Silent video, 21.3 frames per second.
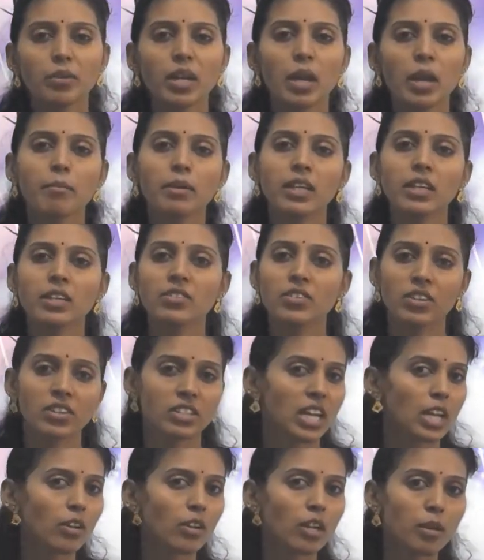pyramid,
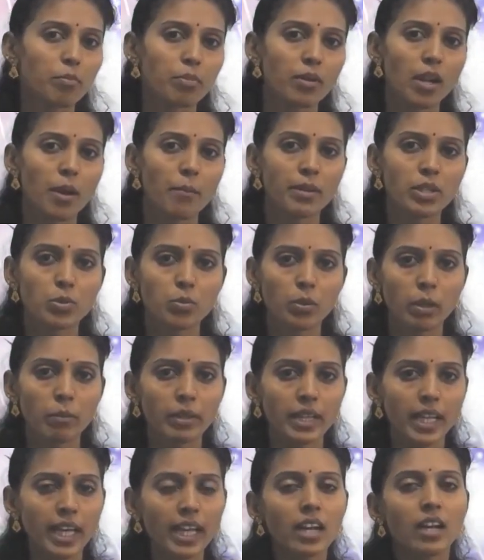rectangular pyramid will
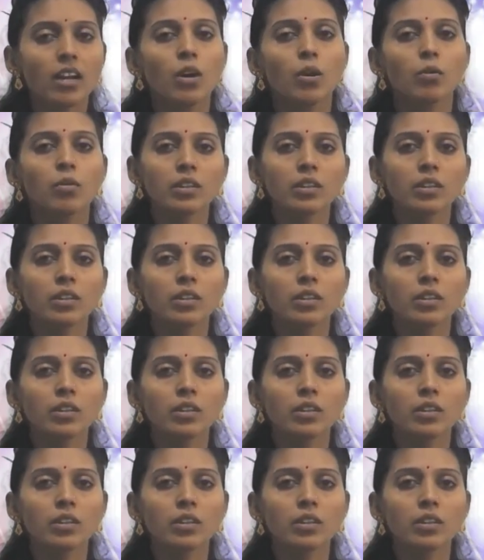be there.